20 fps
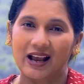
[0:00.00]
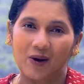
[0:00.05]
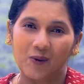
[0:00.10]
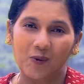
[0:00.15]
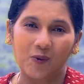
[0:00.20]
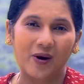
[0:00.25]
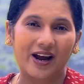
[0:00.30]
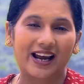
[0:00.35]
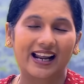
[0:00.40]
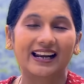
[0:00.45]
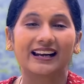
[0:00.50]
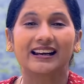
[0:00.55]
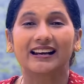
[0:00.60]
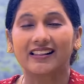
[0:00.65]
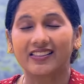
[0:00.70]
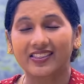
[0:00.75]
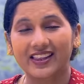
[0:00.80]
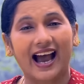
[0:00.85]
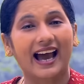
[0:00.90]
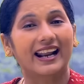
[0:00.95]
Well,
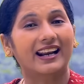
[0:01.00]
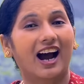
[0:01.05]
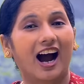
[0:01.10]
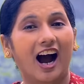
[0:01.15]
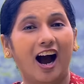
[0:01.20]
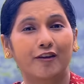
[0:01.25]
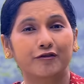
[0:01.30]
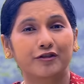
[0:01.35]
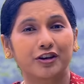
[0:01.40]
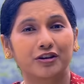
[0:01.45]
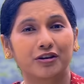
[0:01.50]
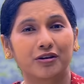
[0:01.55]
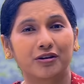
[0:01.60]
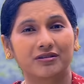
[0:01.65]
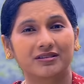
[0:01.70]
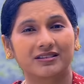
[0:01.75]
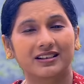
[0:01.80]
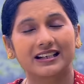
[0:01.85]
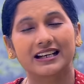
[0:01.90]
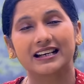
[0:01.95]
that afternoon,